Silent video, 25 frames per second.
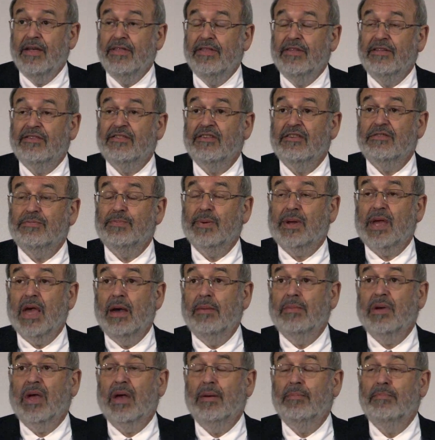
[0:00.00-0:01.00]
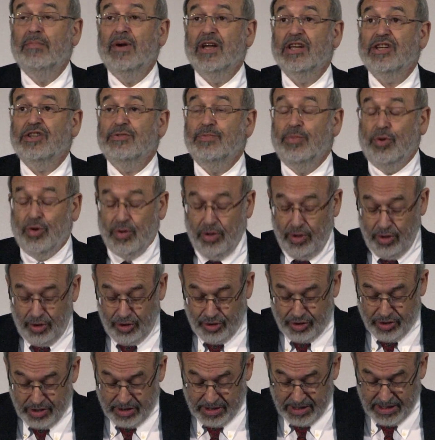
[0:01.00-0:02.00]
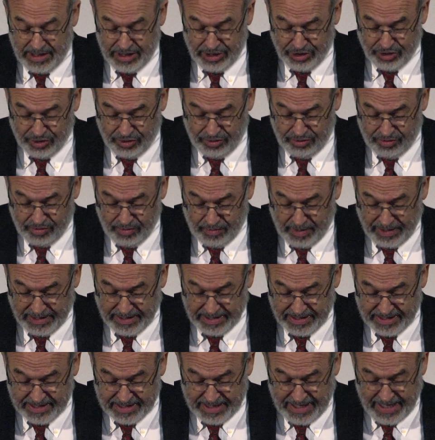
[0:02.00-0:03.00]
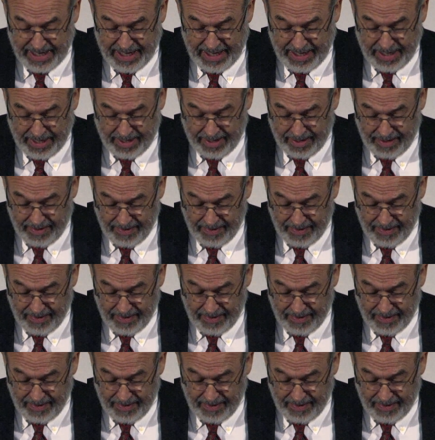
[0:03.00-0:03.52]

this is becoming a much more urgent issue to understand.